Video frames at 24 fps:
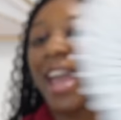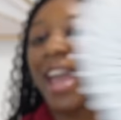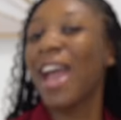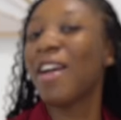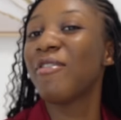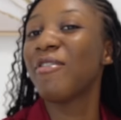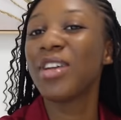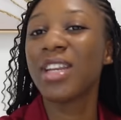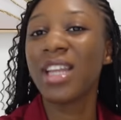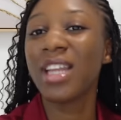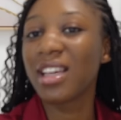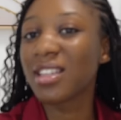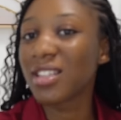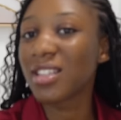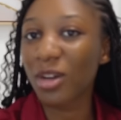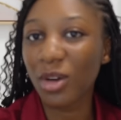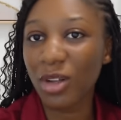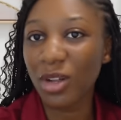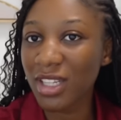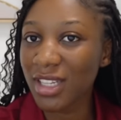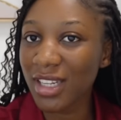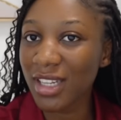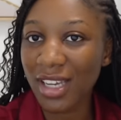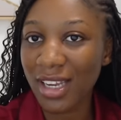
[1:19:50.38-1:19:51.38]
every day is a
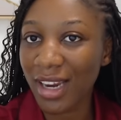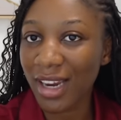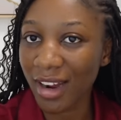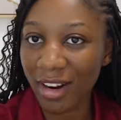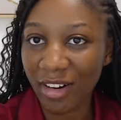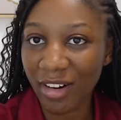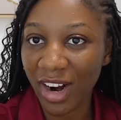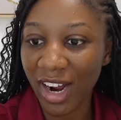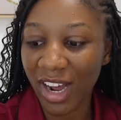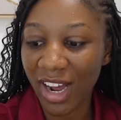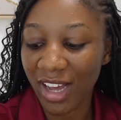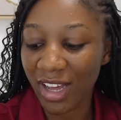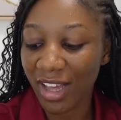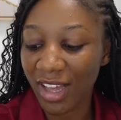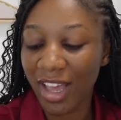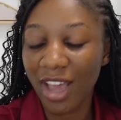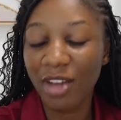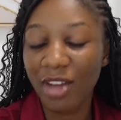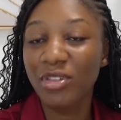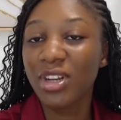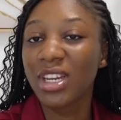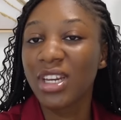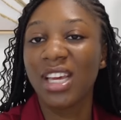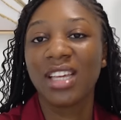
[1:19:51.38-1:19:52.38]
holiday in accra
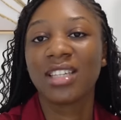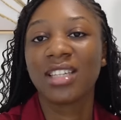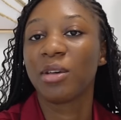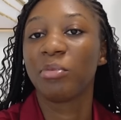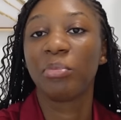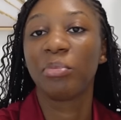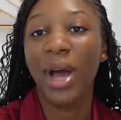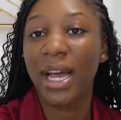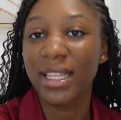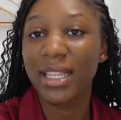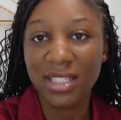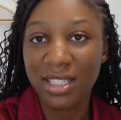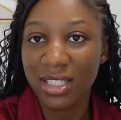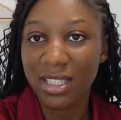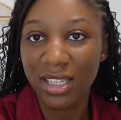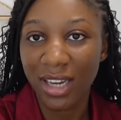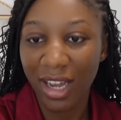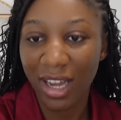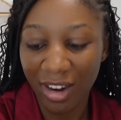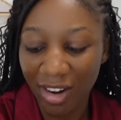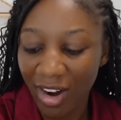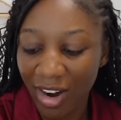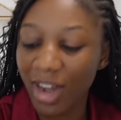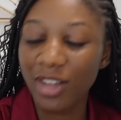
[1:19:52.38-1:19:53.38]
every day is a party in
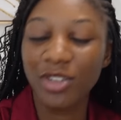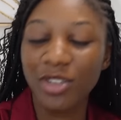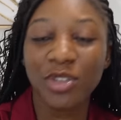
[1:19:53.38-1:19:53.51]
accra